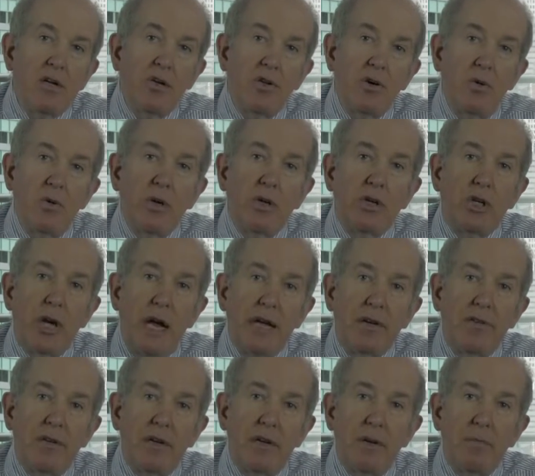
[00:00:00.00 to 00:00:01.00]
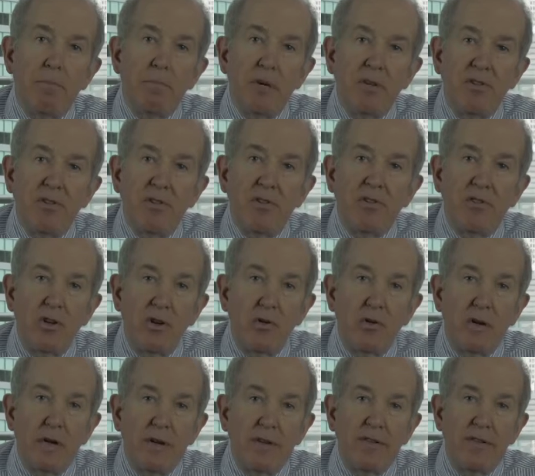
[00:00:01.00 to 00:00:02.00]
to adjacent business
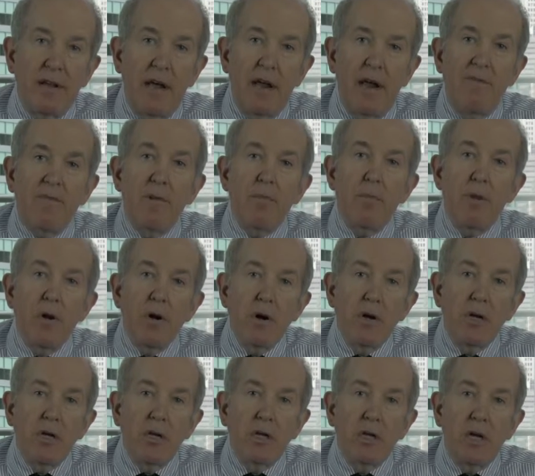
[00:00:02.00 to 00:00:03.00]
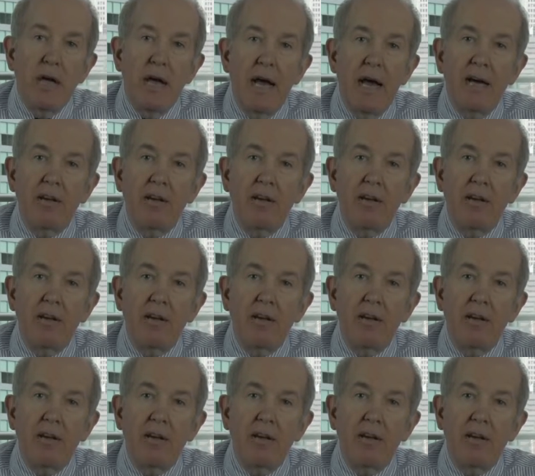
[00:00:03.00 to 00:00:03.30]
units that have emerged